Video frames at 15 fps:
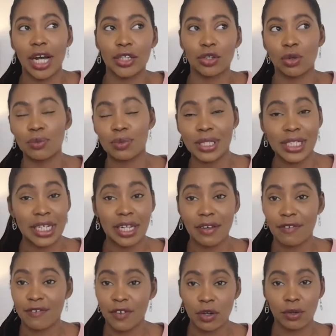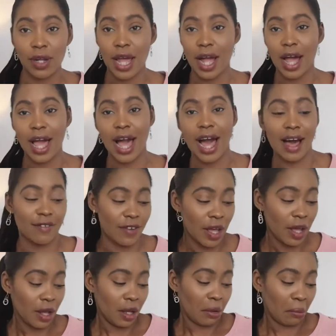I don't particularly feel like I have
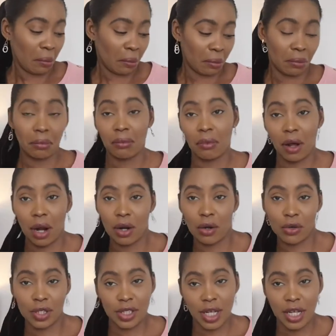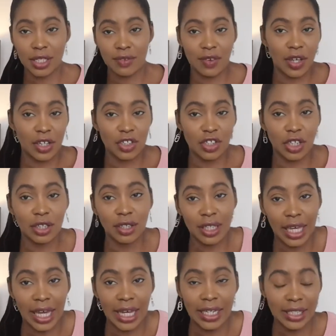a lot of signs of aging
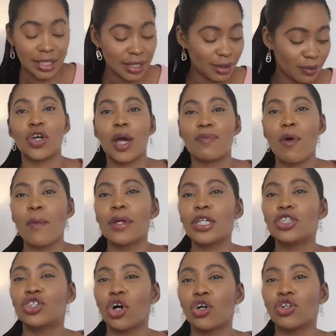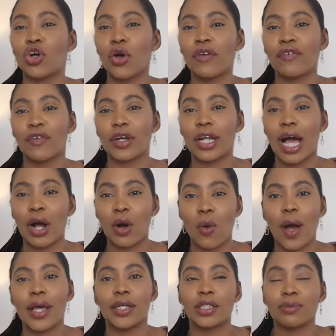yet. So I probably don't go for it
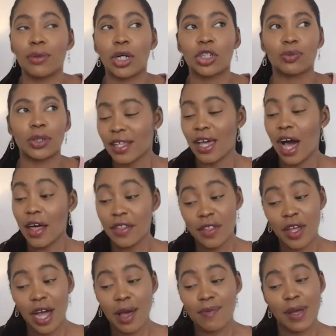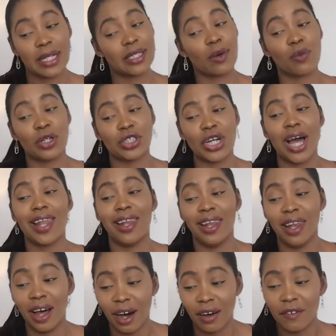quite as much. The other thing I picked up, which I
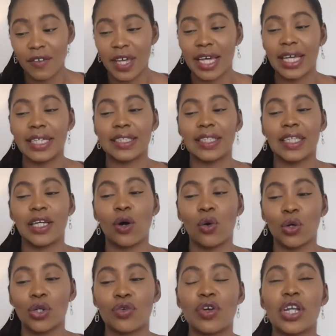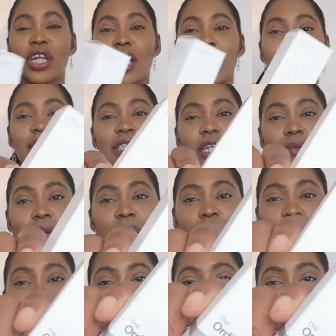love, is the Ordinary
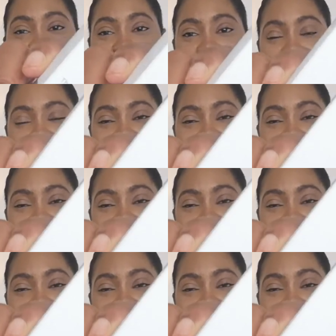Niacinamide with Zinc.